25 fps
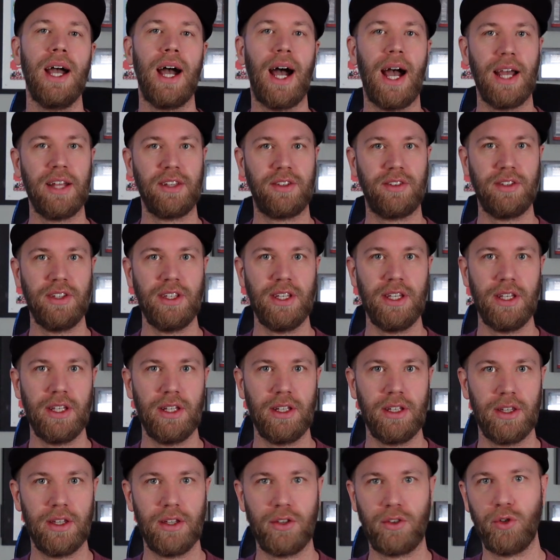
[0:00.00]
I see
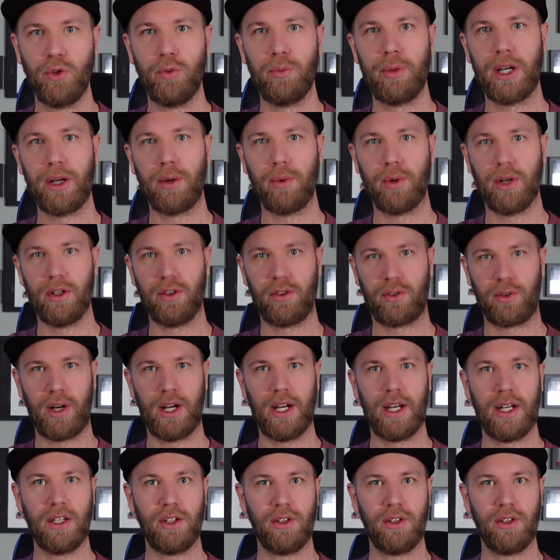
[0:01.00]
the two big ones, right?